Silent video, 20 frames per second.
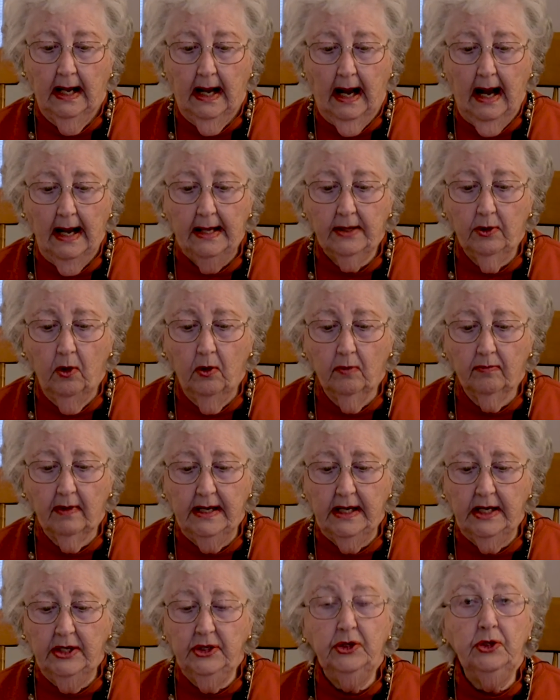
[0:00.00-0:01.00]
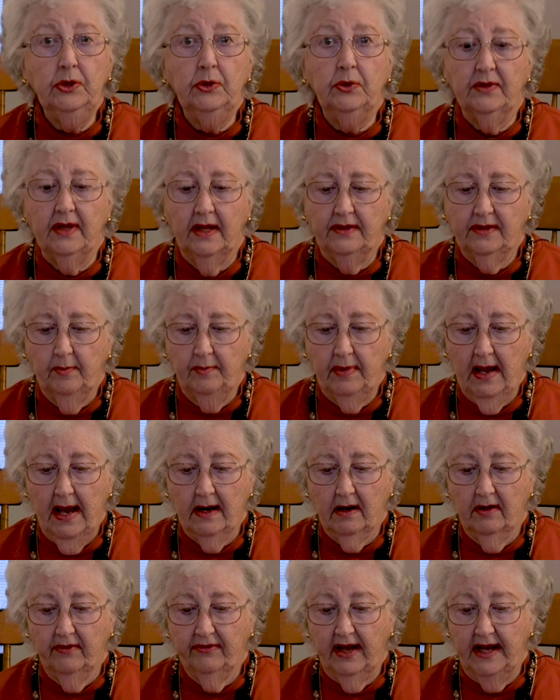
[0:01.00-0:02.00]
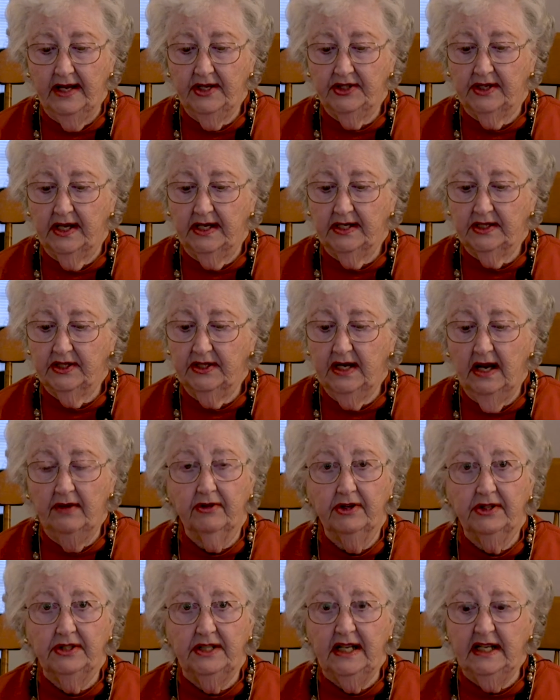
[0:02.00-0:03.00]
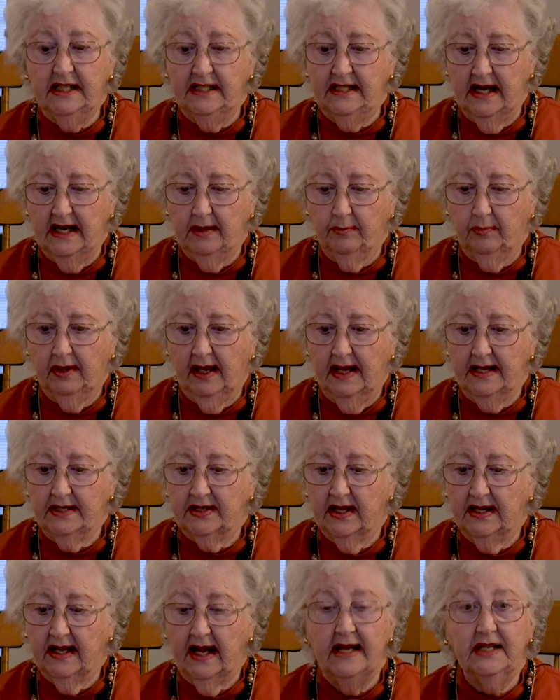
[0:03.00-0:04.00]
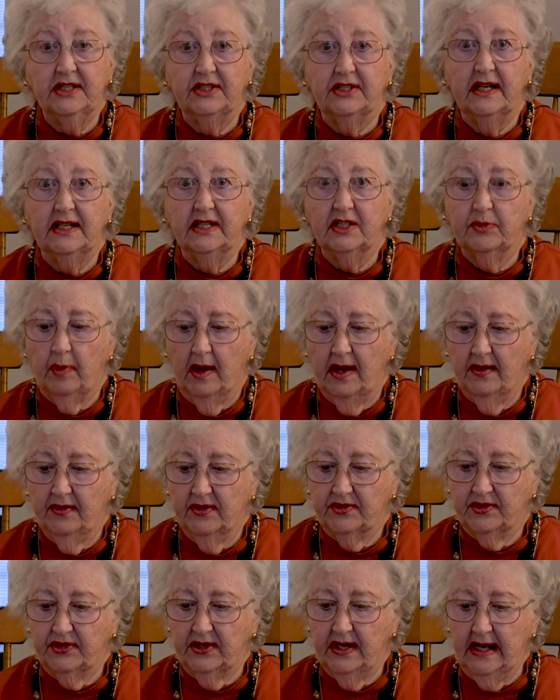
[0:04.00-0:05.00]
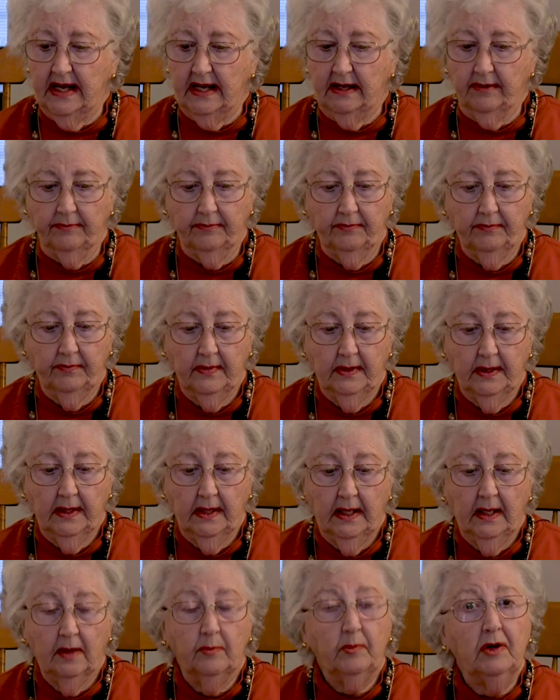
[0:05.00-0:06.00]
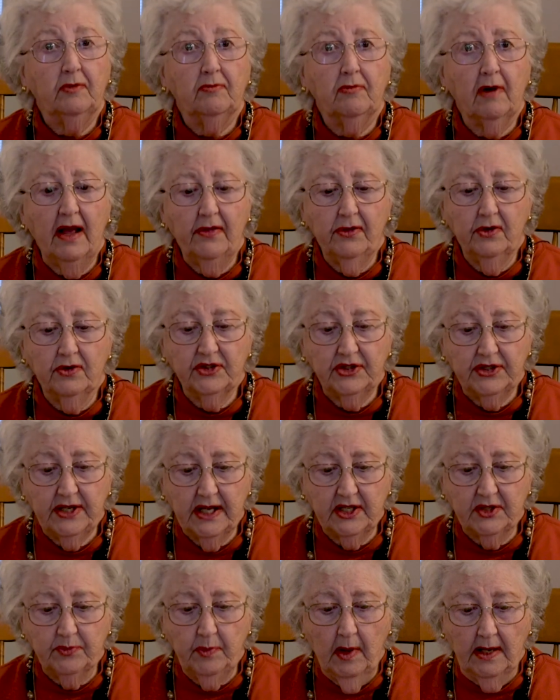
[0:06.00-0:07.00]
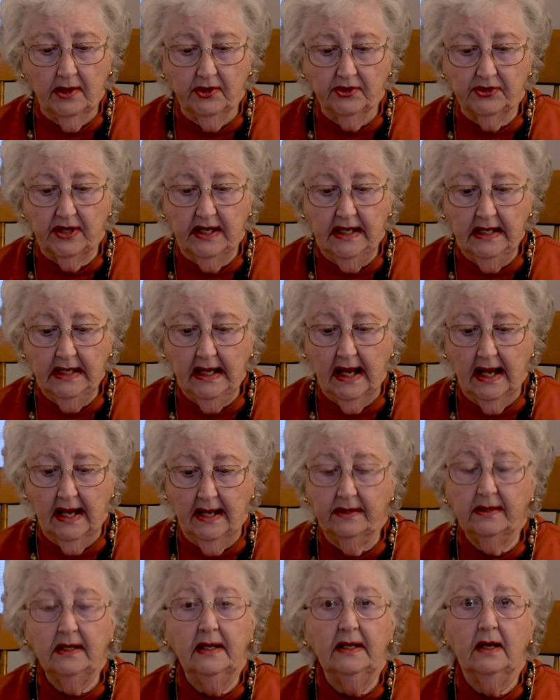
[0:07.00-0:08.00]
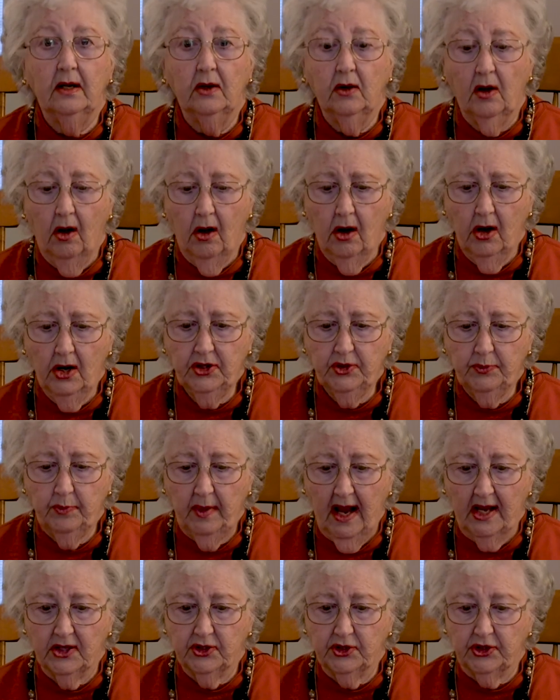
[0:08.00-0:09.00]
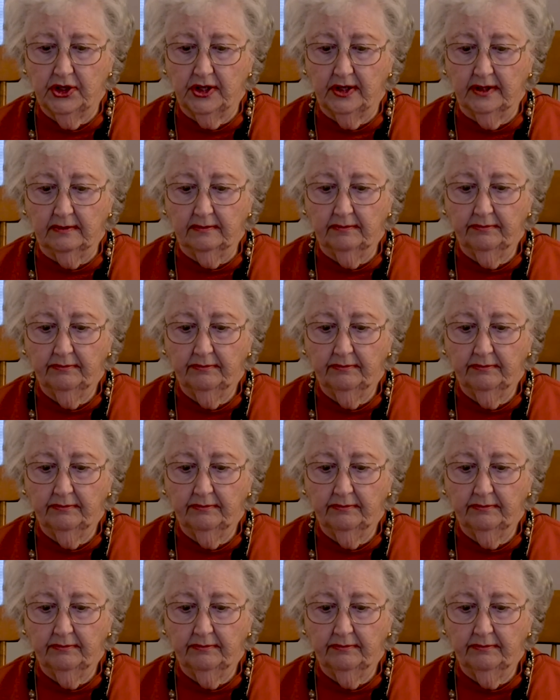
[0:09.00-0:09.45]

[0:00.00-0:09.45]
I already knew that the Battle of Hastings never did take place at Hastings by the sea, but rather 6 miles inland in a large pasture,